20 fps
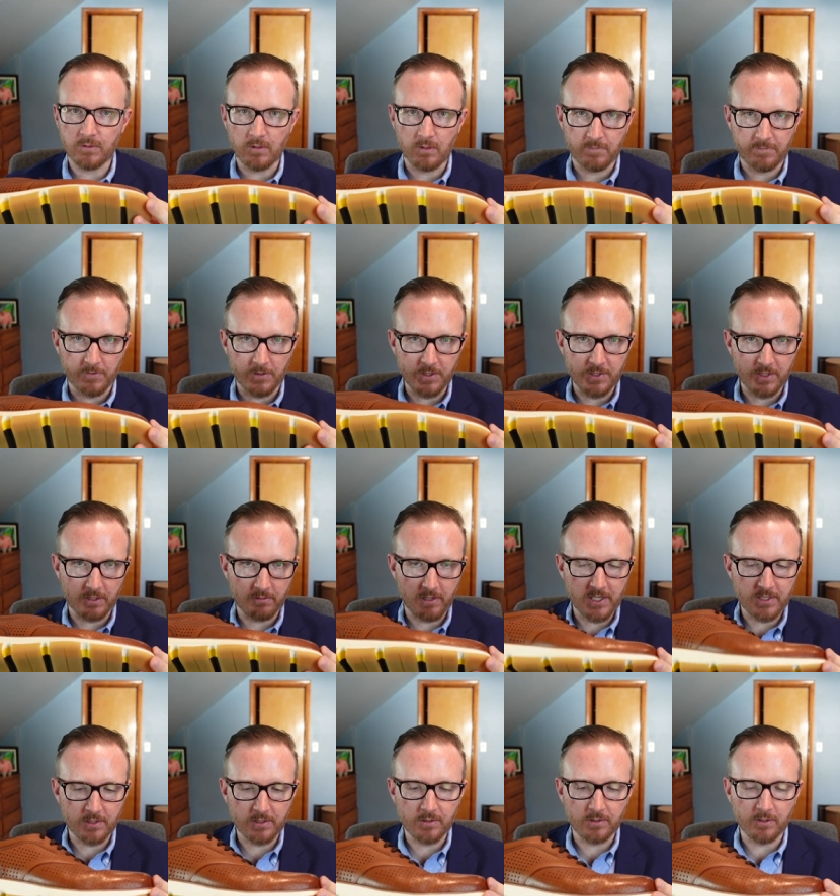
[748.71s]
first
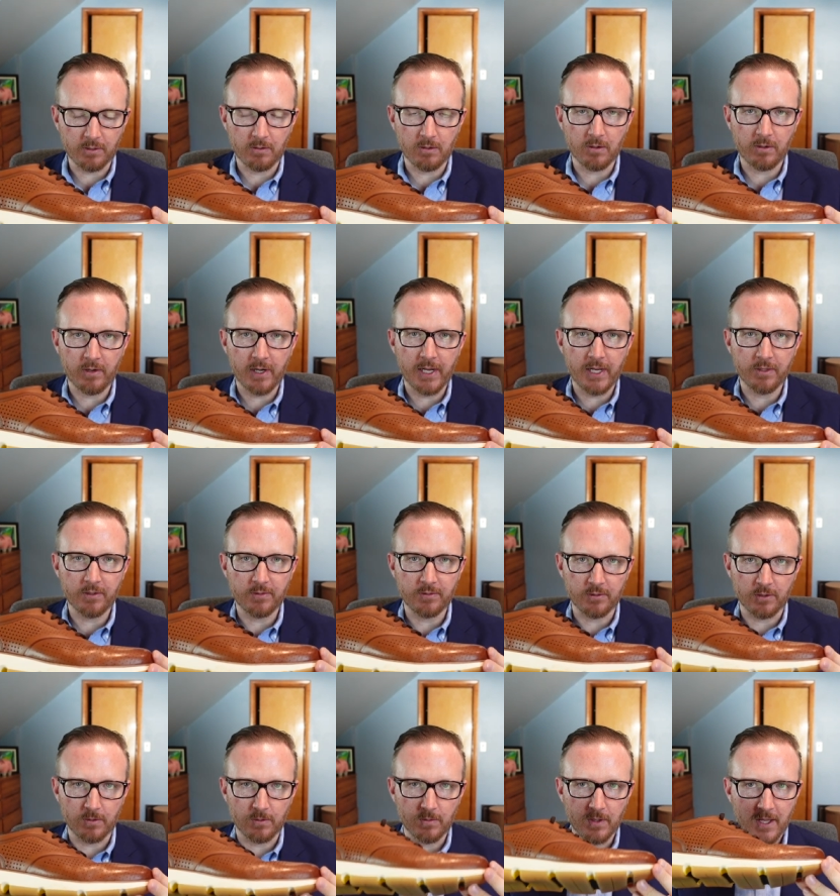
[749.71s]
generation Zero Grand,
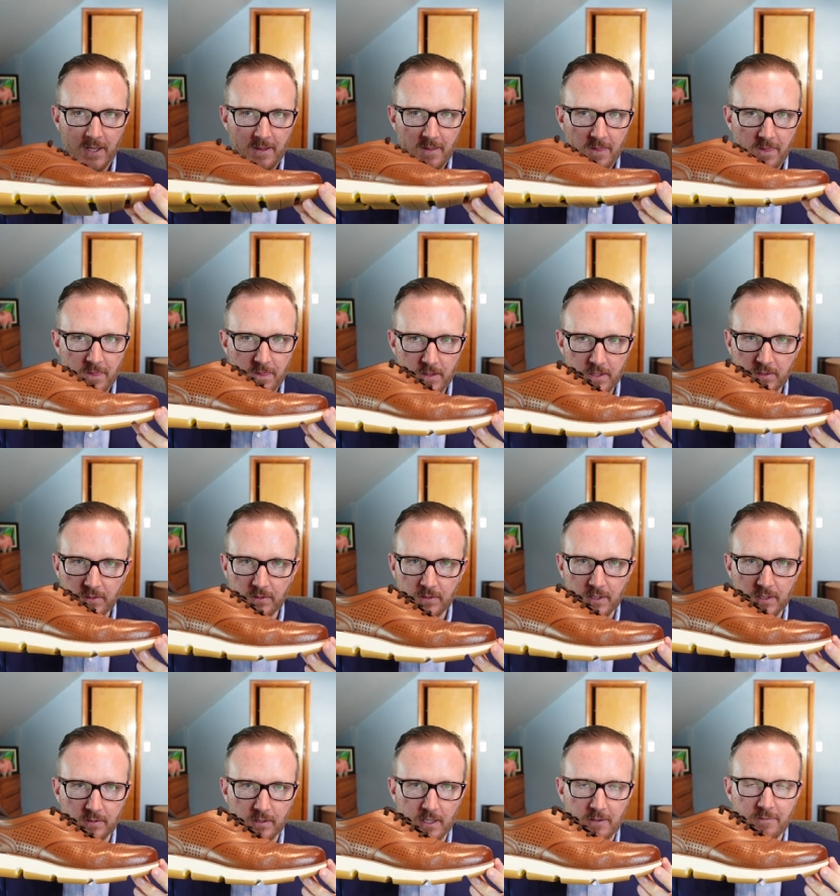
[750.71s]
so this
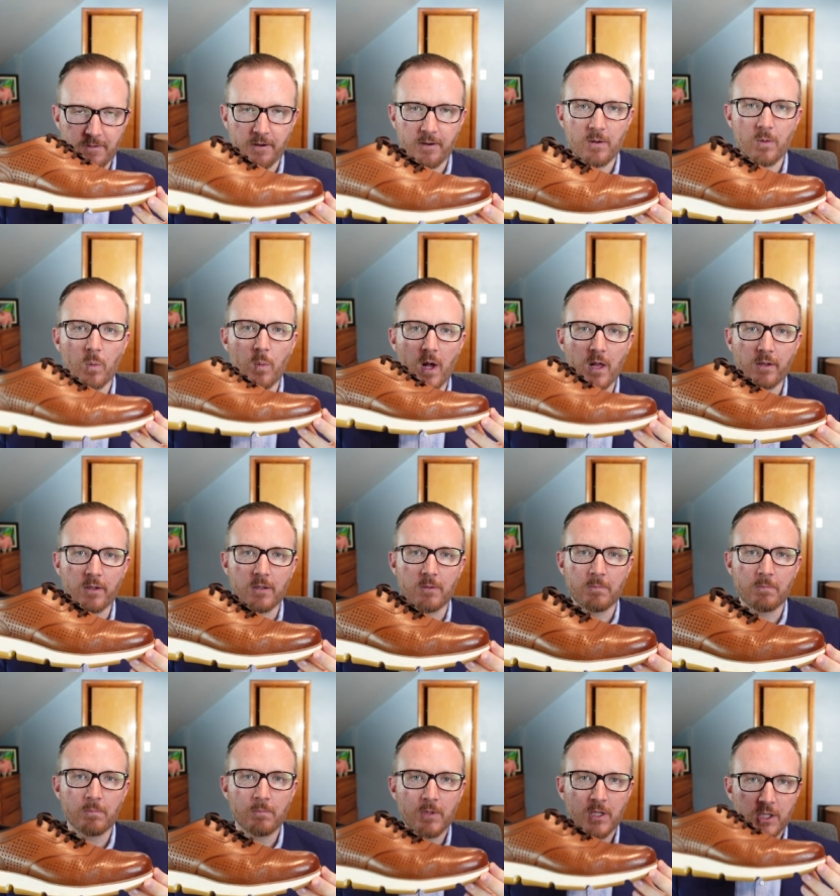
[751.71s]
is a very
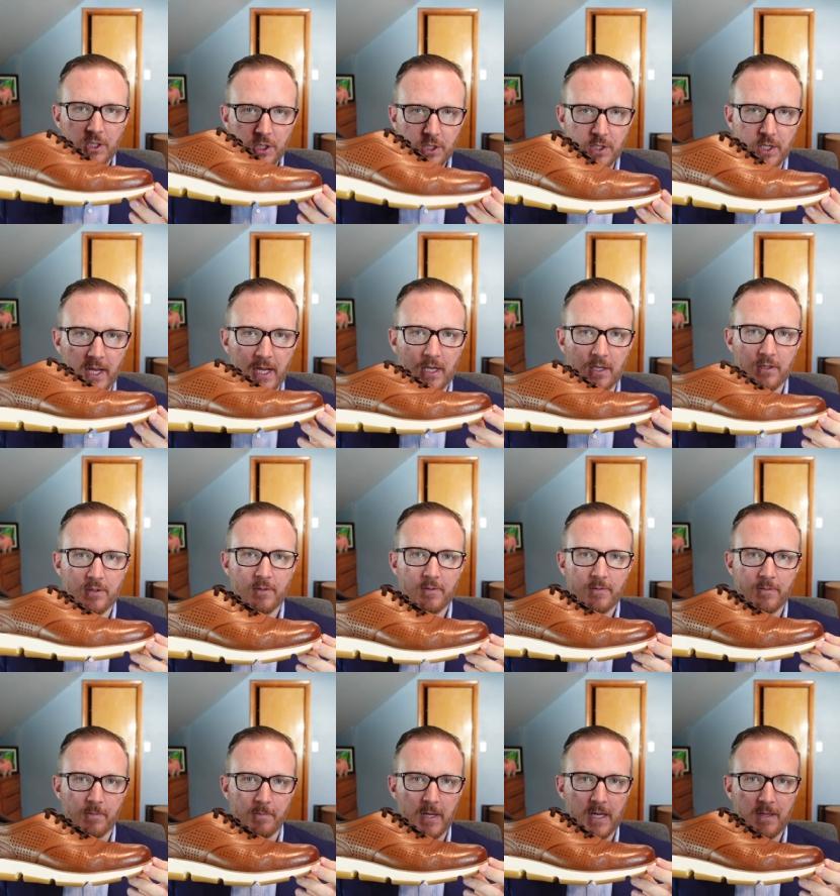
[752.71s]
welcome change
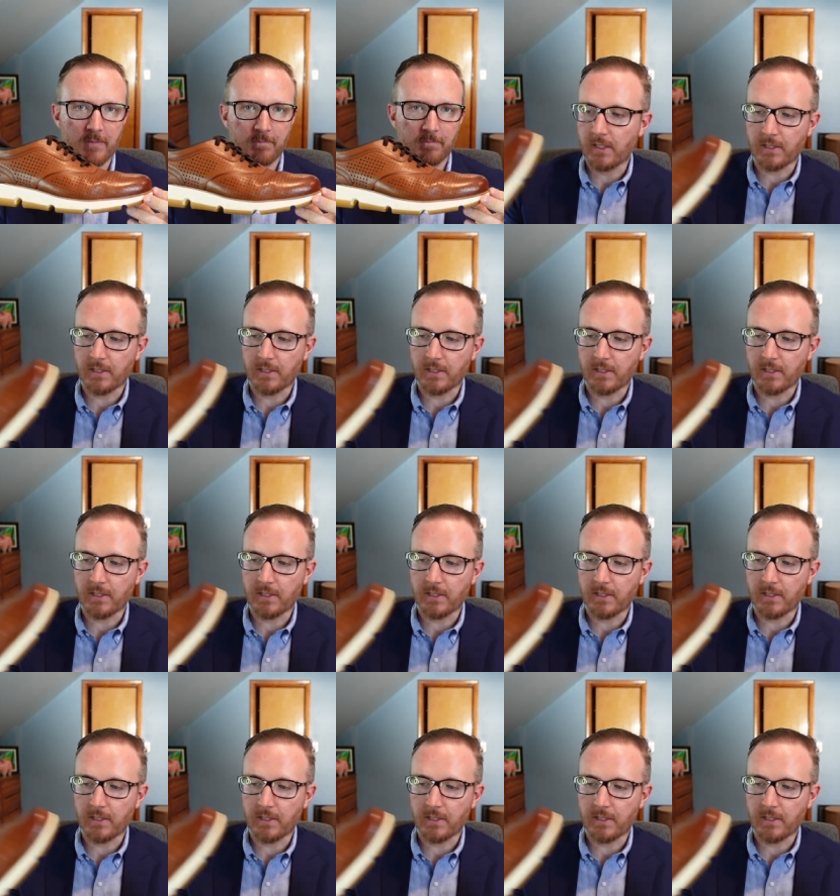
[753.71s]
for me.